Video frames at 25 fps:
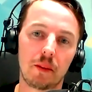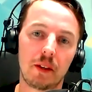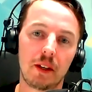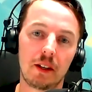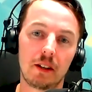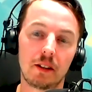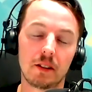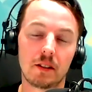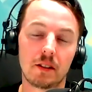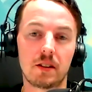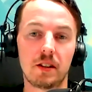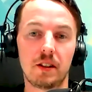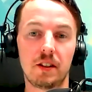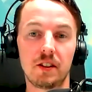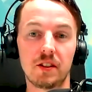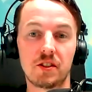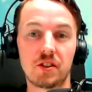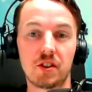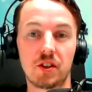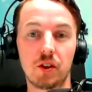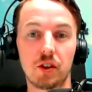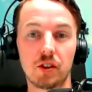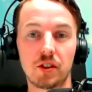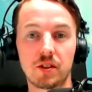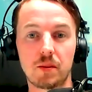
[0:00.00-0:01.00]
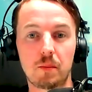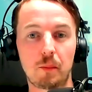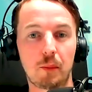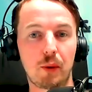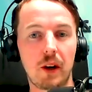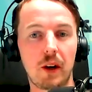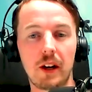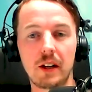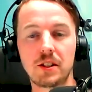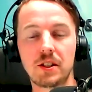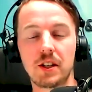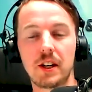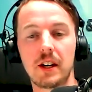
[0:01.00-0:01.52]
things to discuss
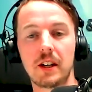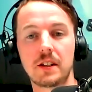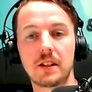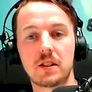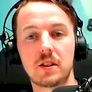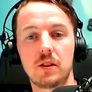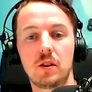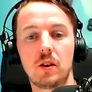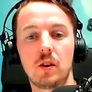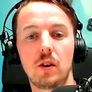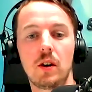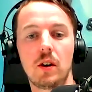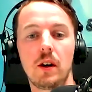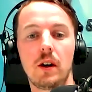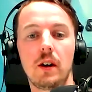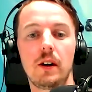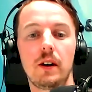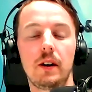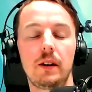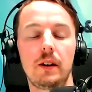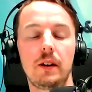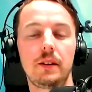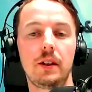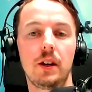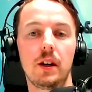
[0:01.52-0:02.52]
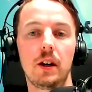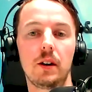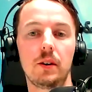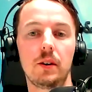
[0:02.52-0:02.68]
projects, or be